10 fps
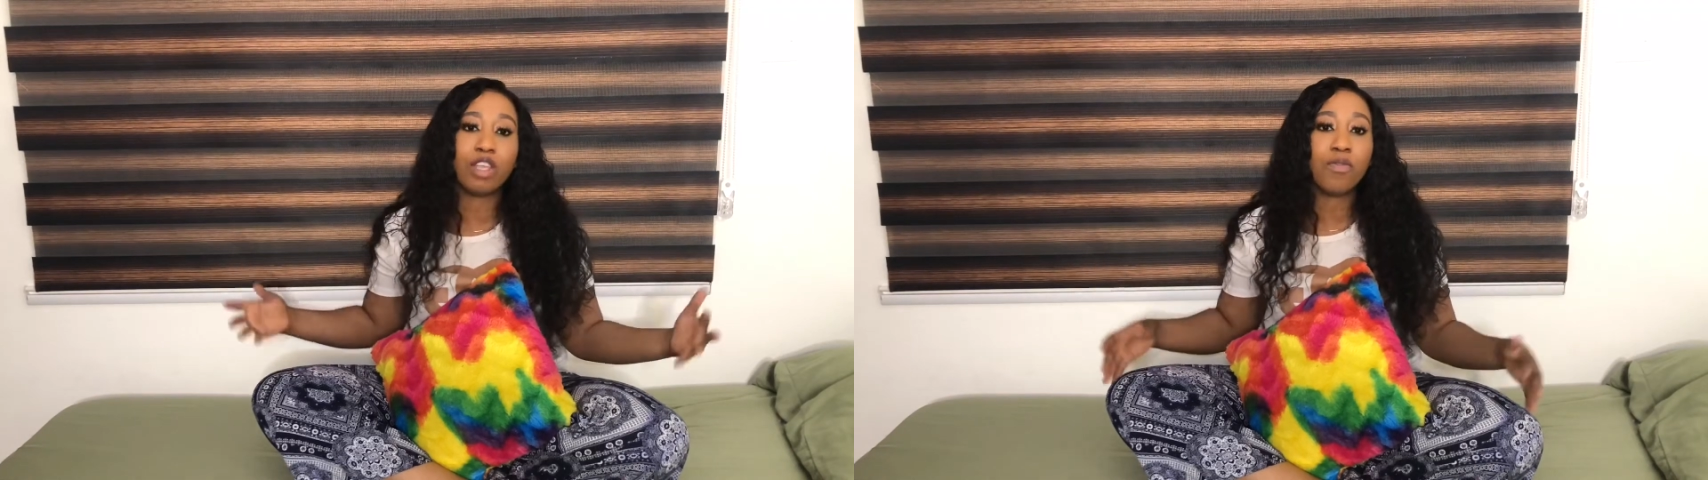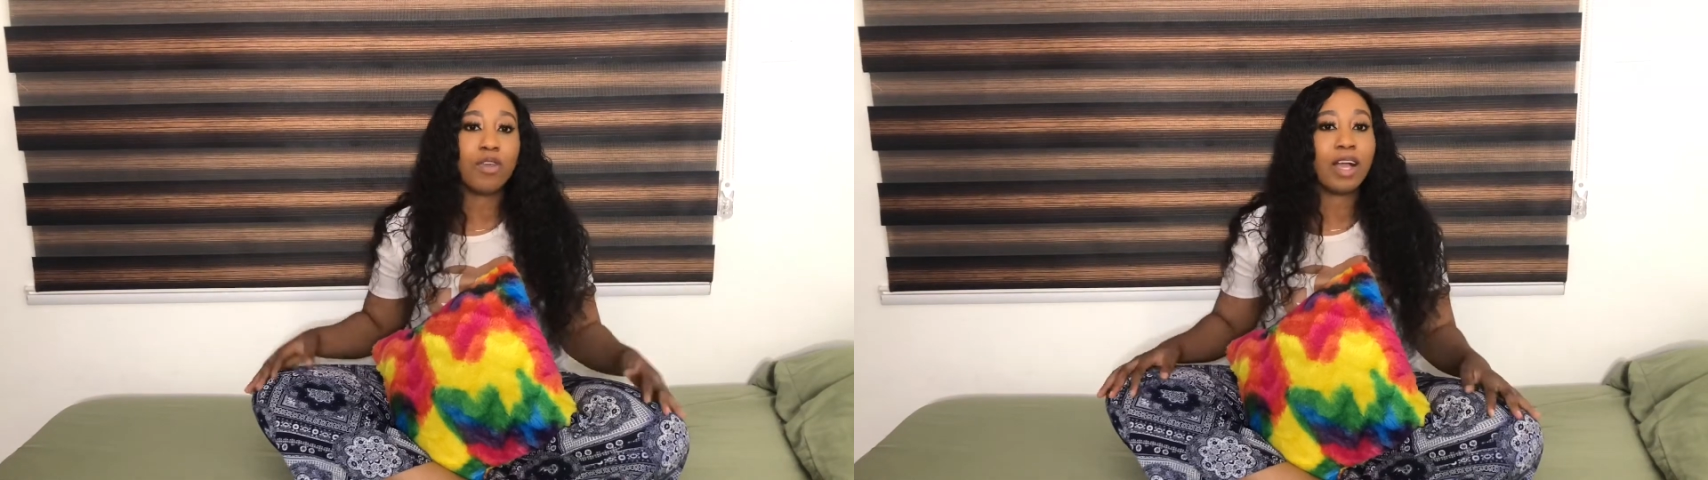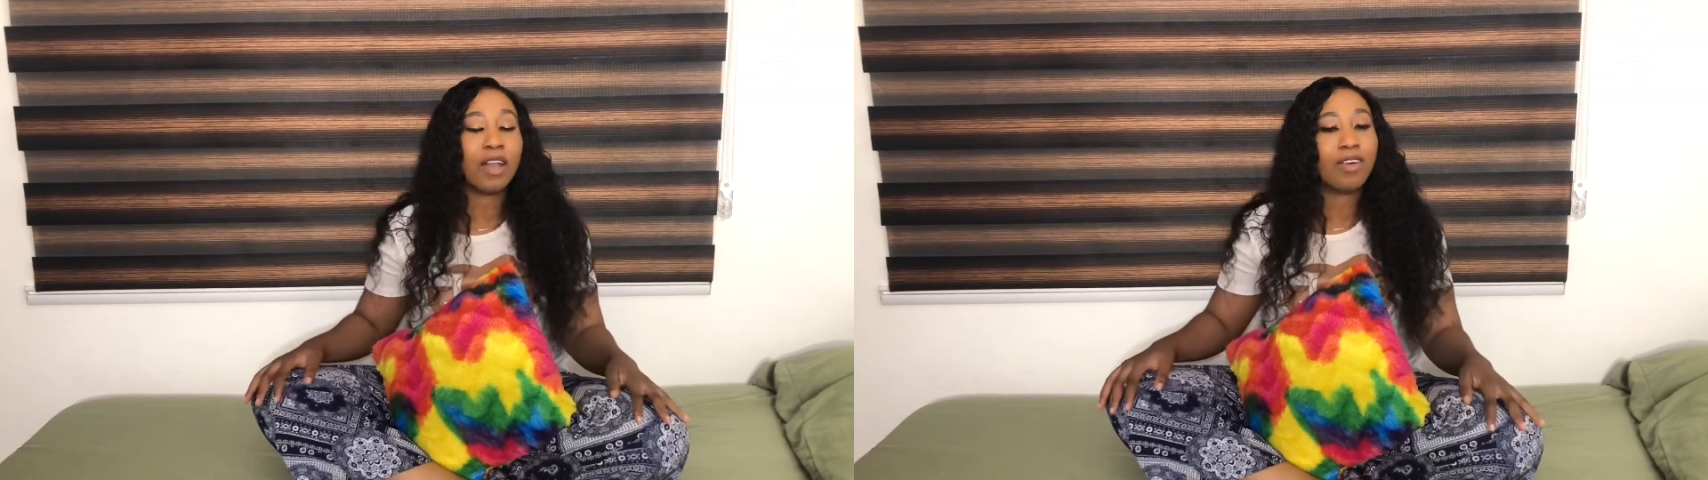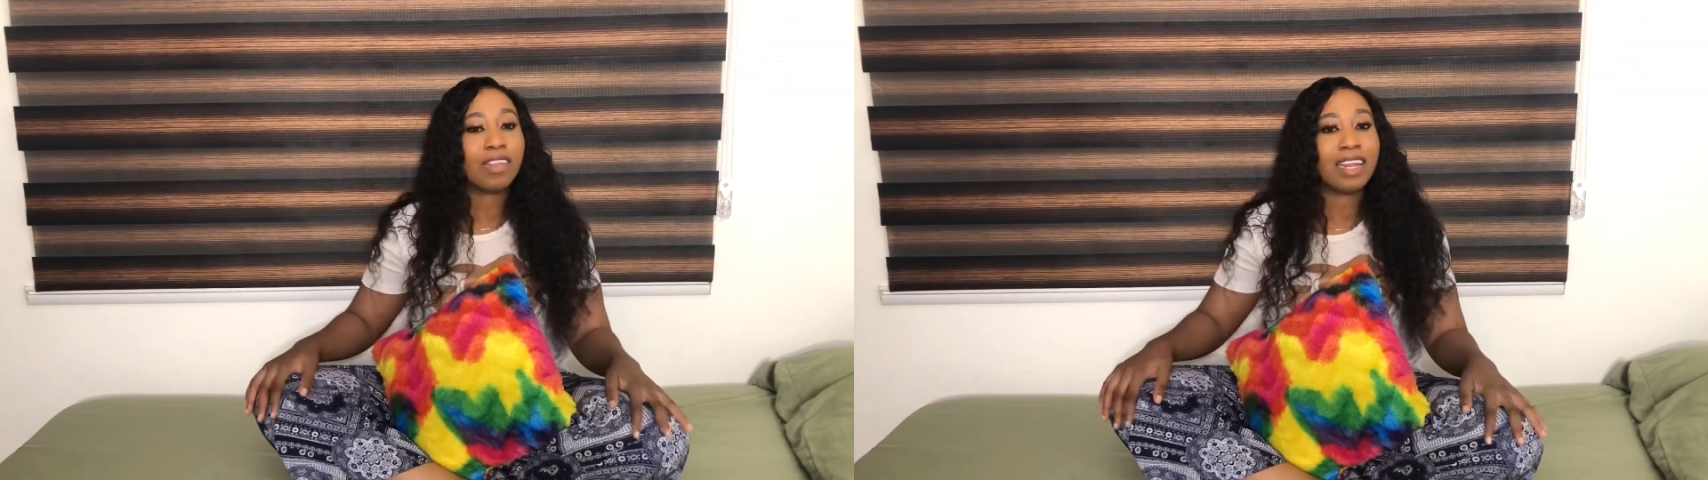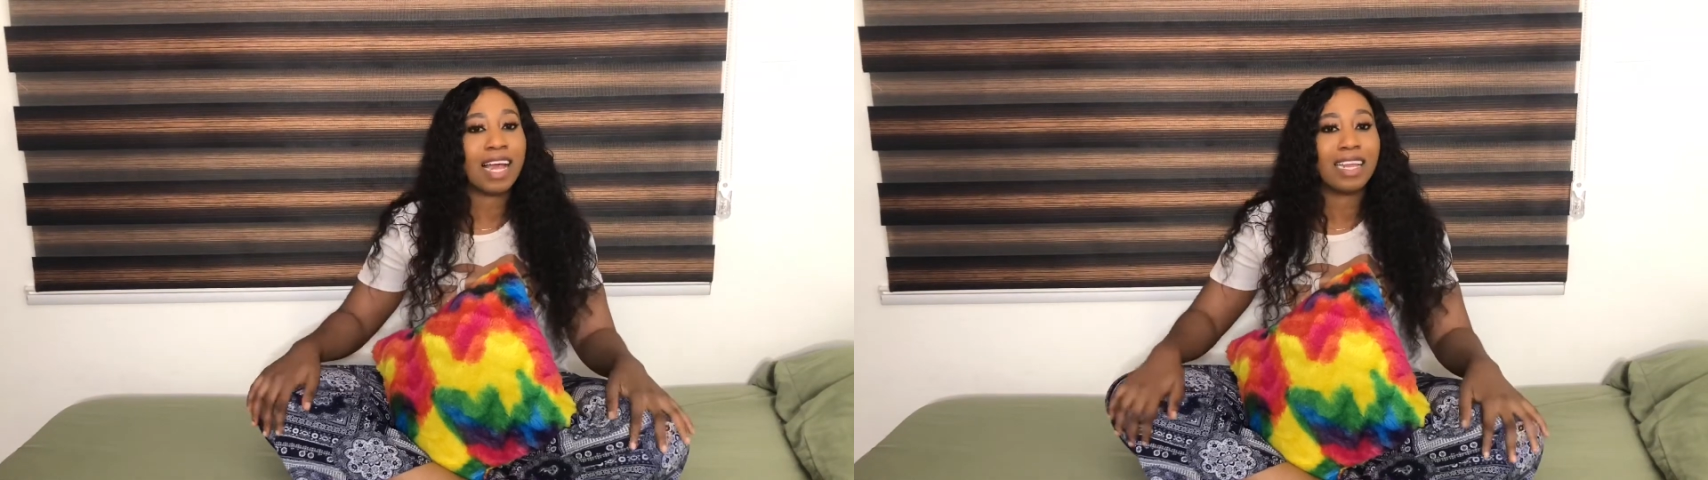You, you cannot
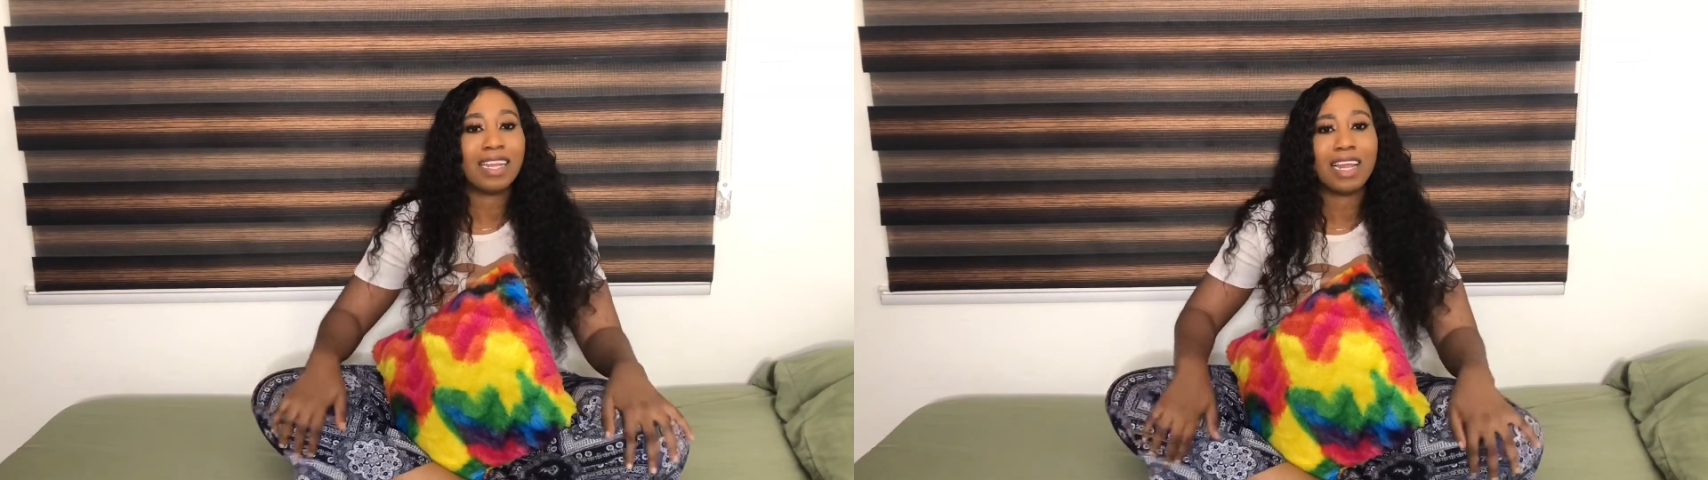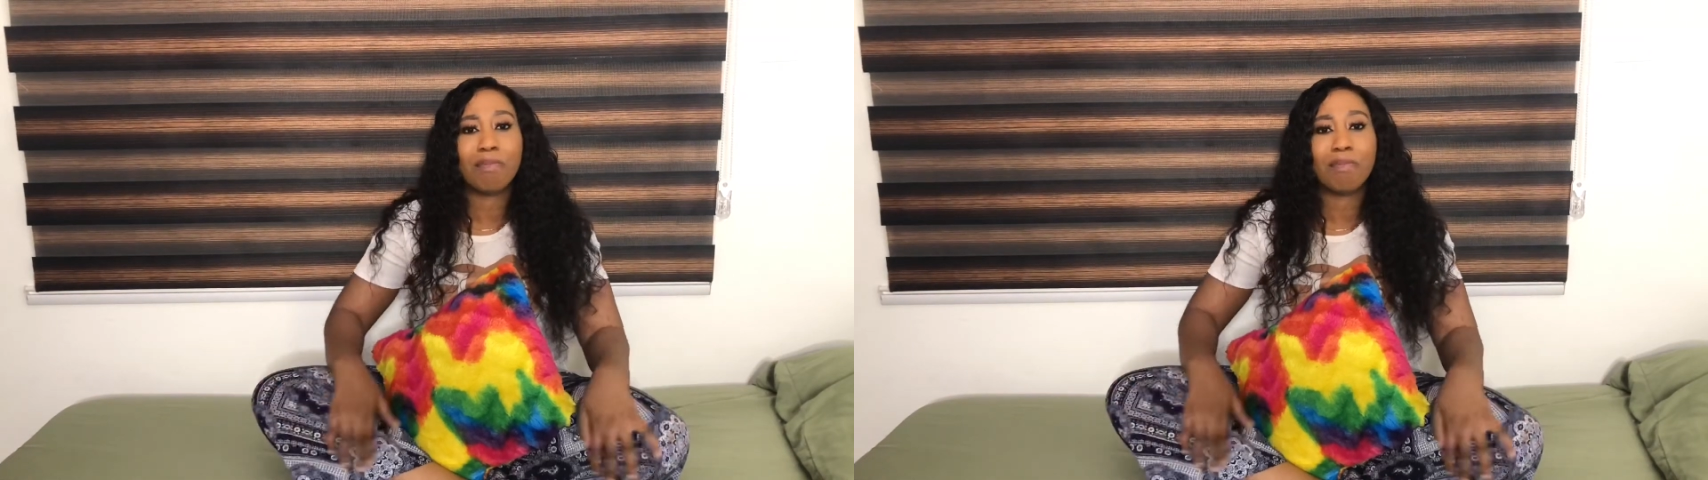say that another